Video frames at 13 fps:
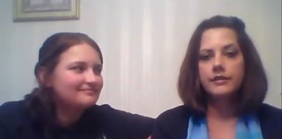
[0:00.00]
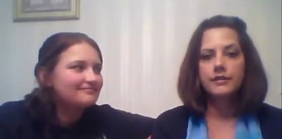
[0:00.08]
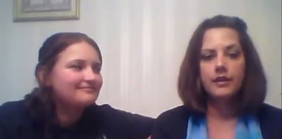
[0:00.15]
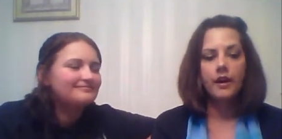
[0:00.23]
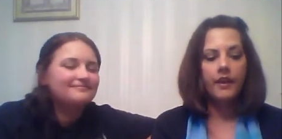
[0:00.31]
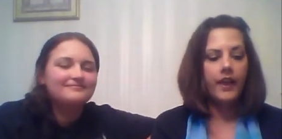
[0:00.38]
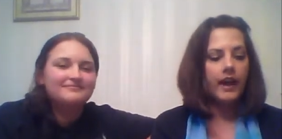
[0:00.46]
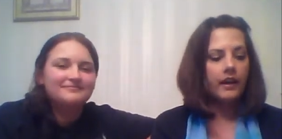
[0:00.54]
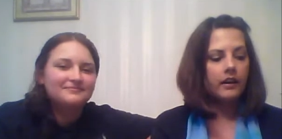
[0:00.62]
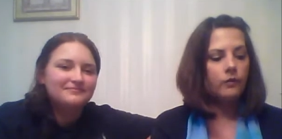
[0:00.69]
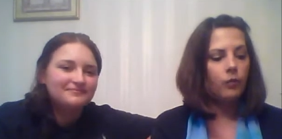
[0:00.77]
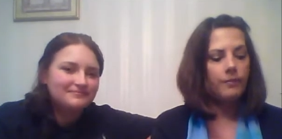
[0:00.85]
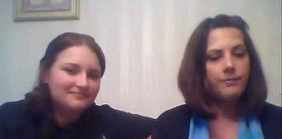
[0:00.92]
Speaker 1: and all that
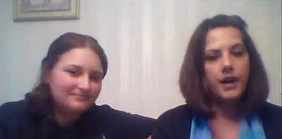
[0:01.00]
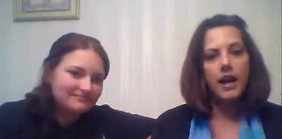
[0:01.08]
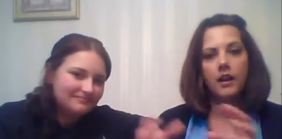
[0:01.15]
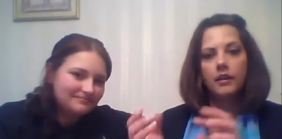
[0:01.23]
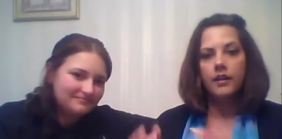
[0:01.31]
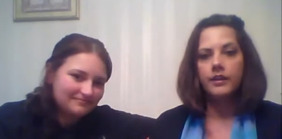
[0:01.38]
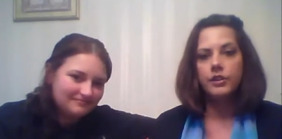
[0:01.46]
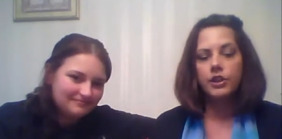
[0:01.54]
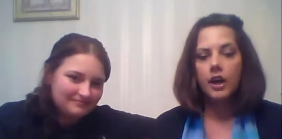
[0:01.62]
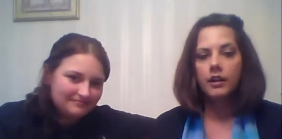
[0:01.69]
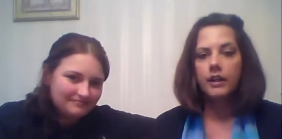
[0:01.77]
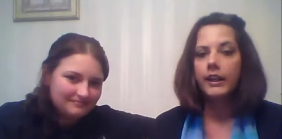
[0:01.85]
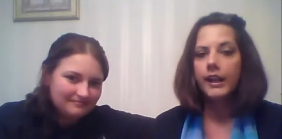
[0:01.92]
in one pile, all the
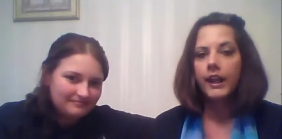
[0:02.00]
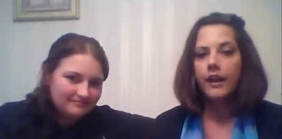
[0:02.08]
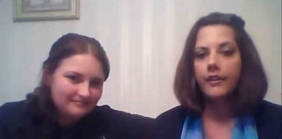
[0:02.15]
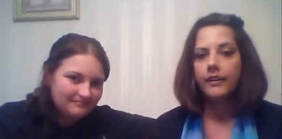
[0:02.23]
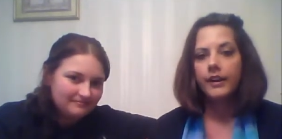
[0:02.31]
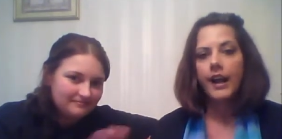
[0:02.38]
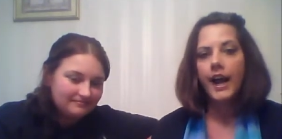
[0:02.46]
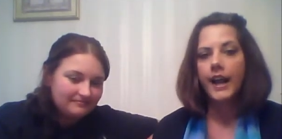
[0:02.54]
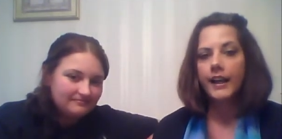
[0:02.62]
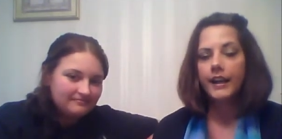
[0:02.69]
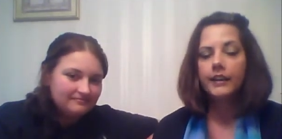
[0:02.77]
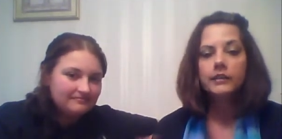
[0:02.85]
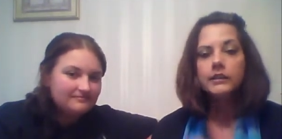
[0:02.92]
chocolate in the other, and hide
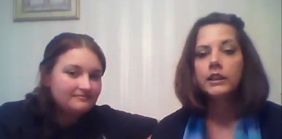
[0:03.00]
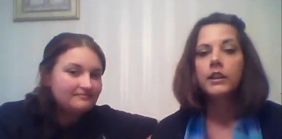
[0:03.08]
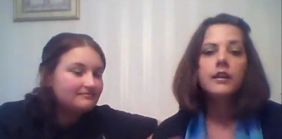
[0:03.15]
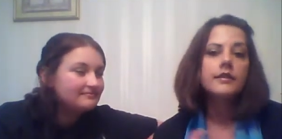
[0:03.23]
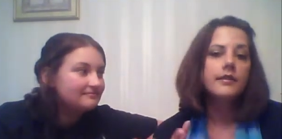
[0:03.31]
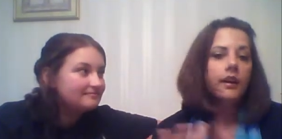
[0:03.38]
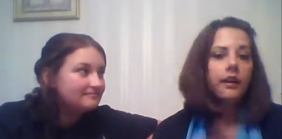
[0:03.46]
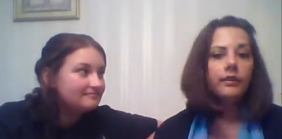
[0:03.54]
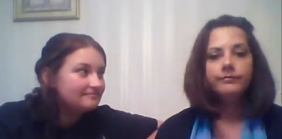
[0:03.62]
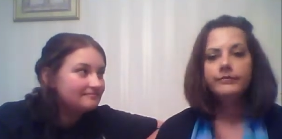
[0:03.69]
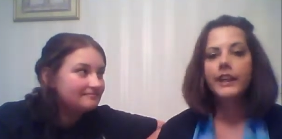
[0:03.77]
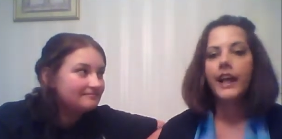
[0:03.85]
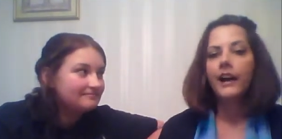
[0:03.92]
it. So,
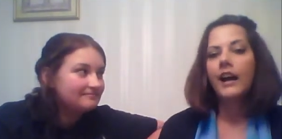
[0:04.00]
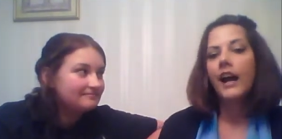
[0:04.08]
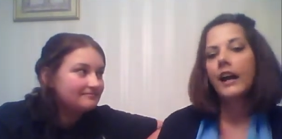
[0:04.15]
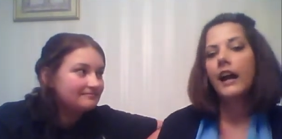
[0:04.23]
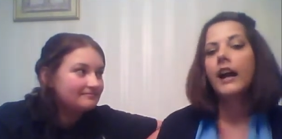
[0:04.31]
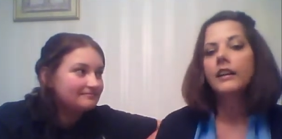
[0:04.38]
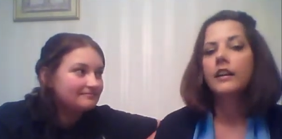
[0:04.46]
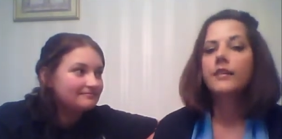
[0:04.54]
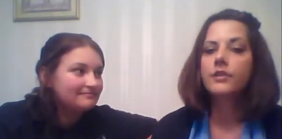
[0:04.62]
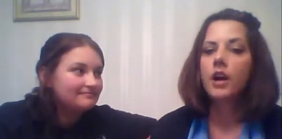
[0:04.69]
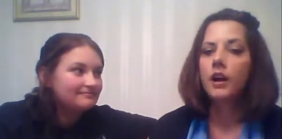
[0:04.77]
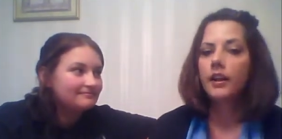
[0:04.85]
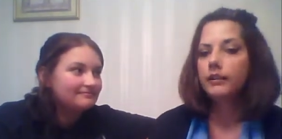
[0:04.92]
yeah, I love
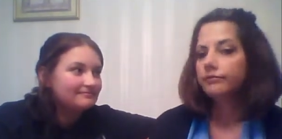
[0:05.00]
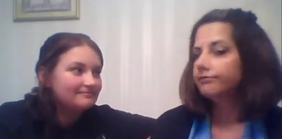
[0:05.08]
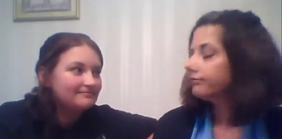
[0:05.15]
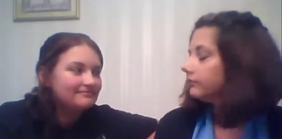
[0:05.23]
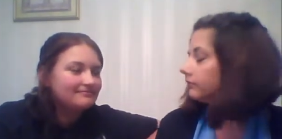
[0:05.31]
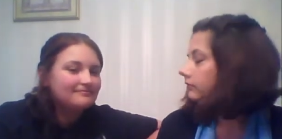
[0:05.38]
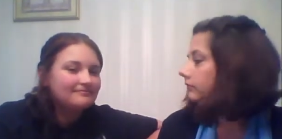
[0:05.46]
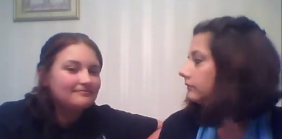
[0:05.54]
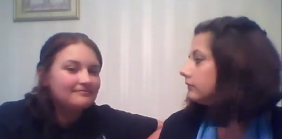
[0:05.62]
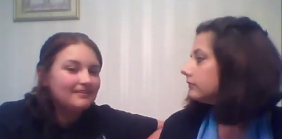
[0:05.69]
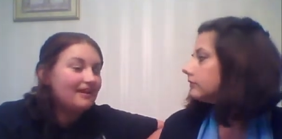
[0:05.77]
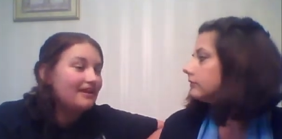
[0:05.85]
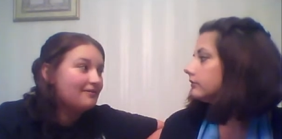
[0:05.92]
chocolate.
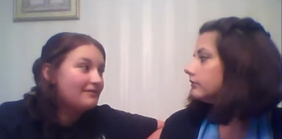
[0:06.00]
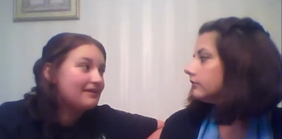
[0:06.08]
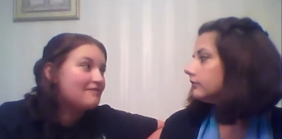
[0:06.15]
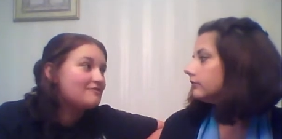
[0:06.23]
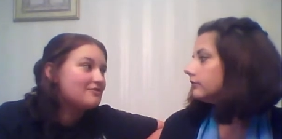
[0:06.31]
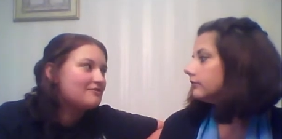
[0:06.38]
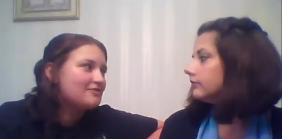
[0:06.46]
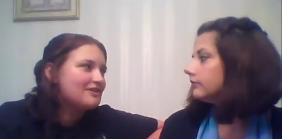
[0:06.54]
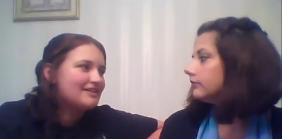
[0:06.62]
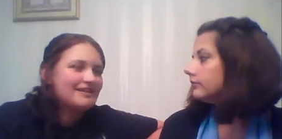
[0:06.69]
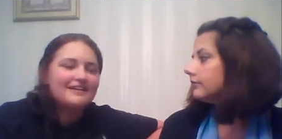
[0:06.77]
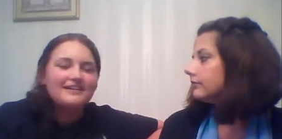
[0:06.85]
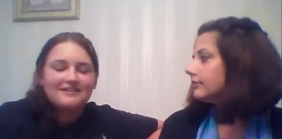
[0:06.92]
Speaker 2: Yeah, we loved you for
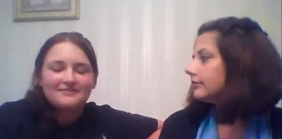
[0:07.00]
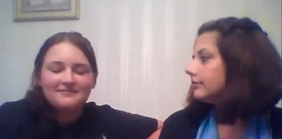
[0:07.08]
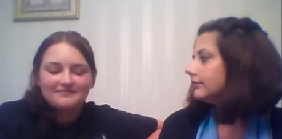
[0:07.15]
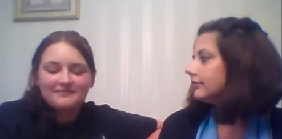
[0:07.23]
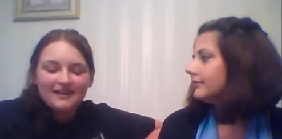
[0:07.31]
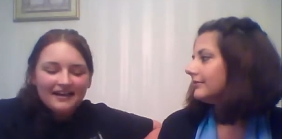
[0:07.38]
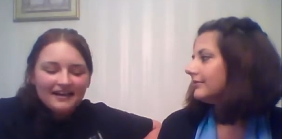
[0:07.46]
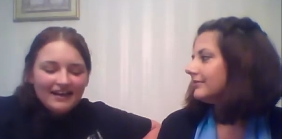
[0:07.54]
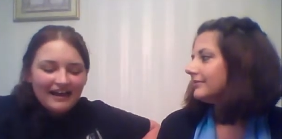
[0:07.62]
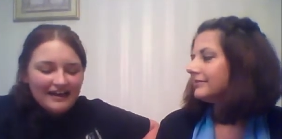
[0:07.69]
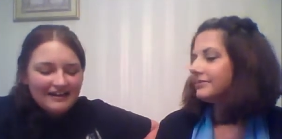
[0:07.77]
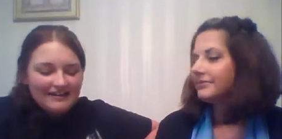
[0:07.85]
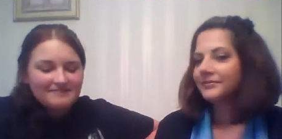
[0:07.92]

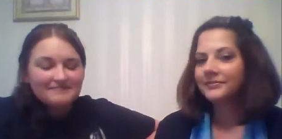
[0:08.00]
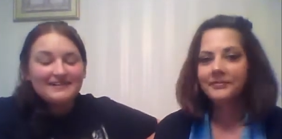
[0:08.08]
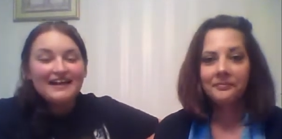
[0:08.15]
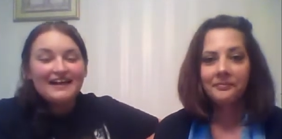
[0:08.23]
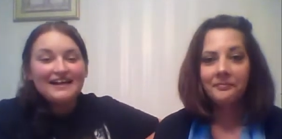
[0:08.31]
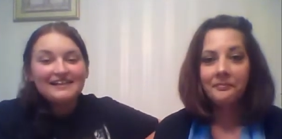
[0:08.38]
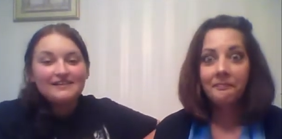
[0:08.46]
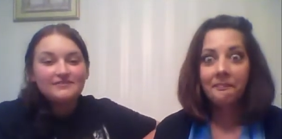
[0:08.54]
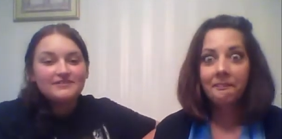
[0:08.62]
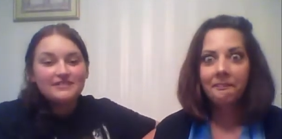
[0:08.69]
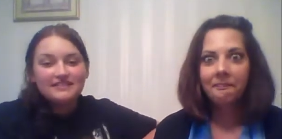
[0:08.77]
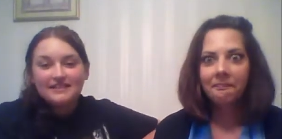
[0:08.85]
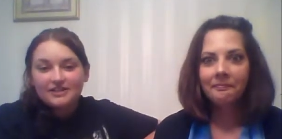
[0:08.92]
that. I love
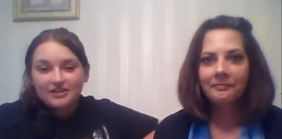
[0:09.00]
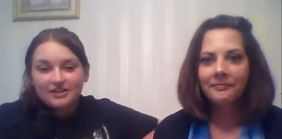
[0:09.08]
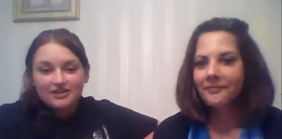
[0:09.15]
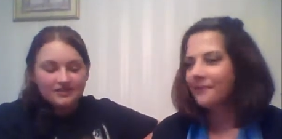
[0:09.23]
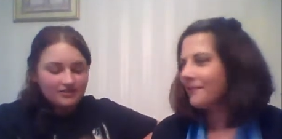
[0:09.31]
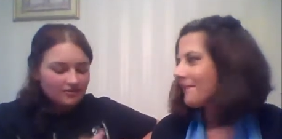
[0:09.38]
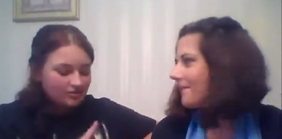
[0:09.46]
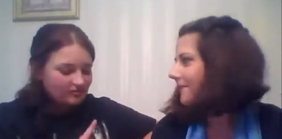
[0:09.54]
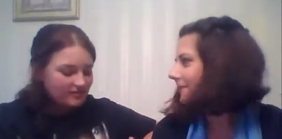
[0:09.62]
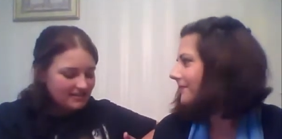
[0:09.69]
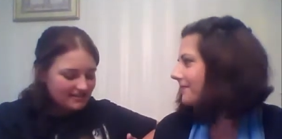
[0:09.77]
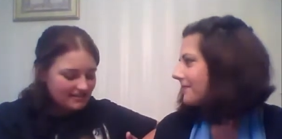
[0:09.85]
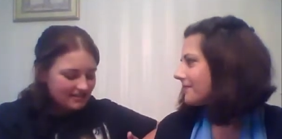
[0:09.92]
Snickers,
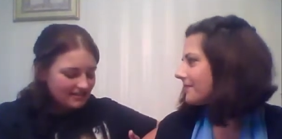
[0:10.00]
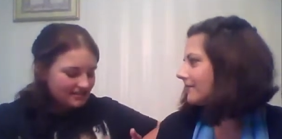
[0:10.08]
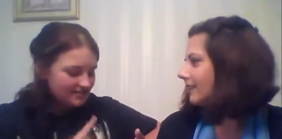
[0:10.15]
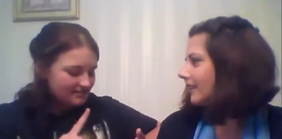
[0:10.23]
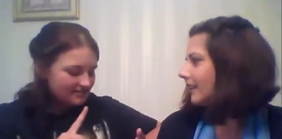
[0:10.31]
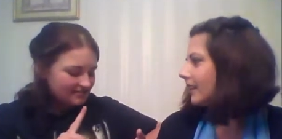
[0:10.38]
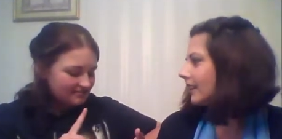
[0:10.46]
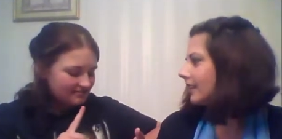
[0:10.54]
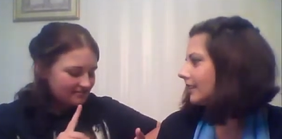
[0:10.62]
Reese's.